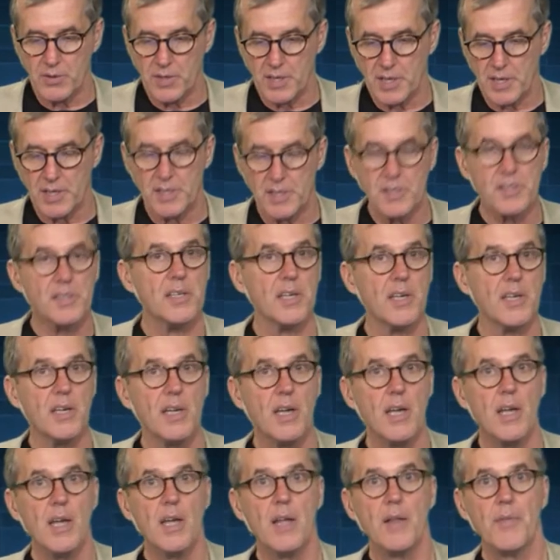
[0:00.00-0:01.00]
DSC,
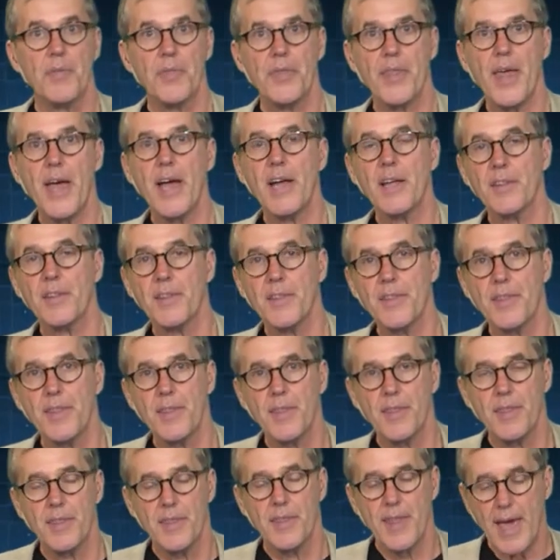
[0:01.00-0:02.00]
that
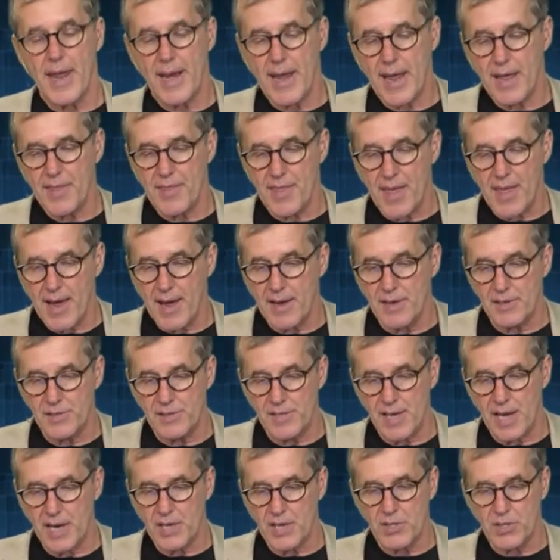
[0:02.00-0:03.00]

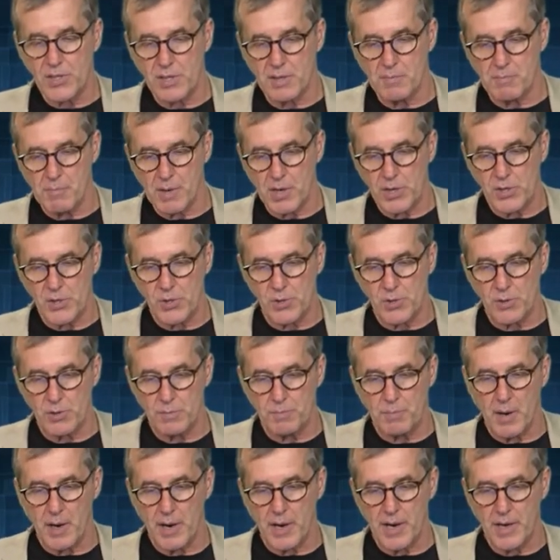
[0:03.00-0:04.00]
is actually measured
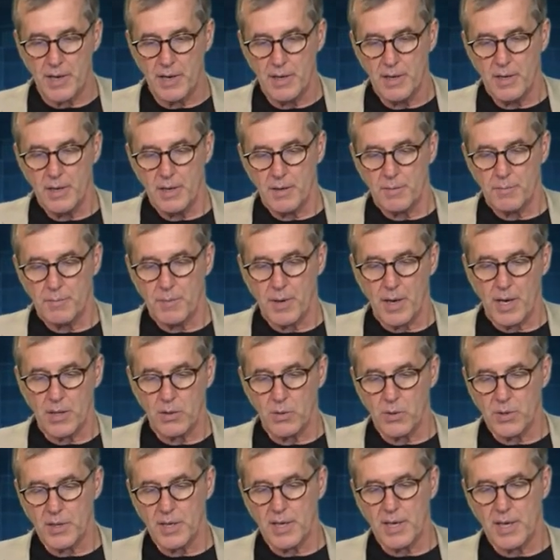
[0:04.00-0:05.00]
by
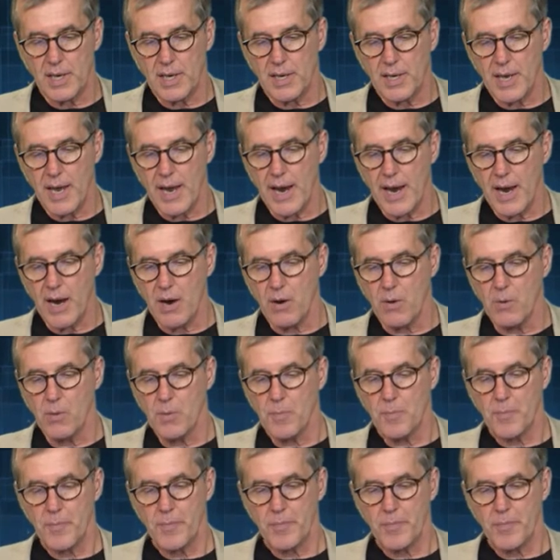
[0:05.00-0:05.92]
looking at how